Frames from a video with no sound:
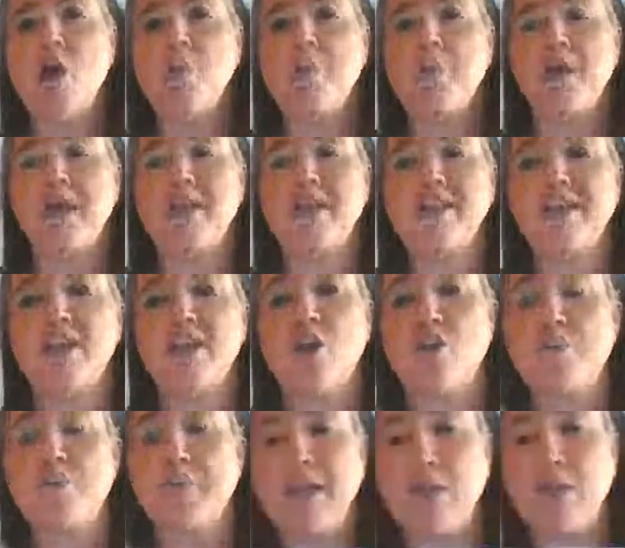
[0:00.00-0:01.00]
But they
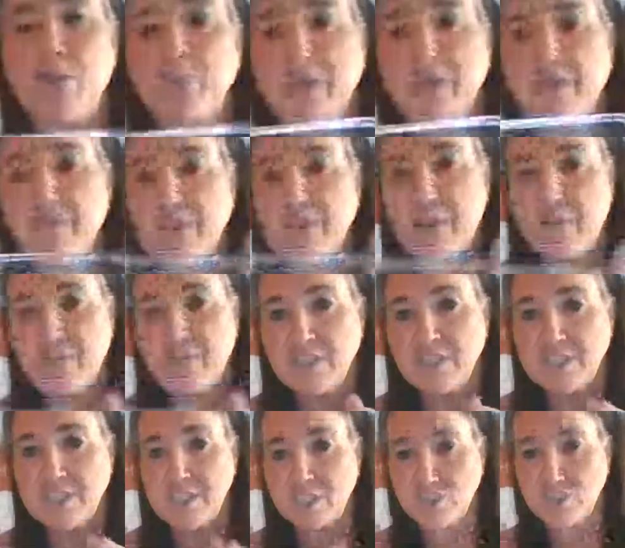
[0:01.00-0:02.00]
are microwave,
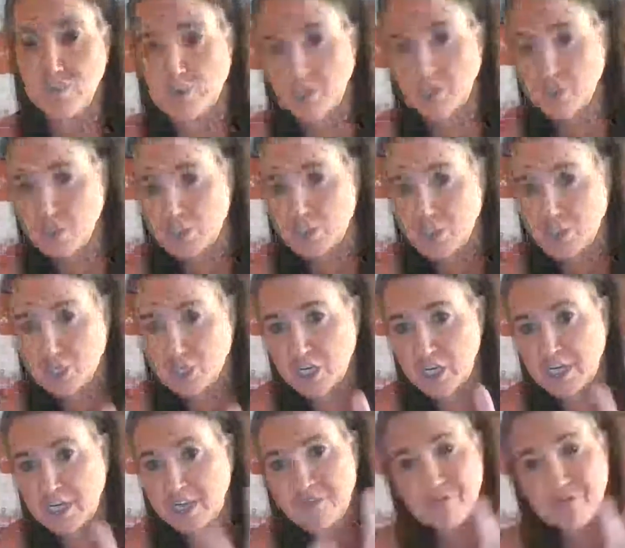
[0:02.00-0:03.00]
oven, dishwasher,
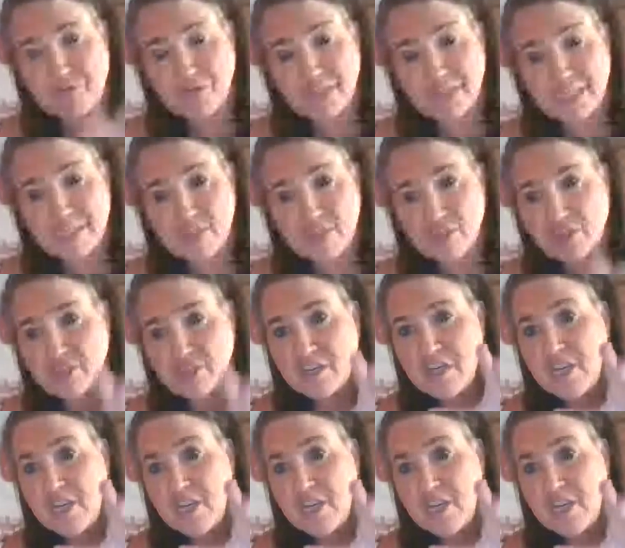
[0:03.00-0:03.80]
freezer,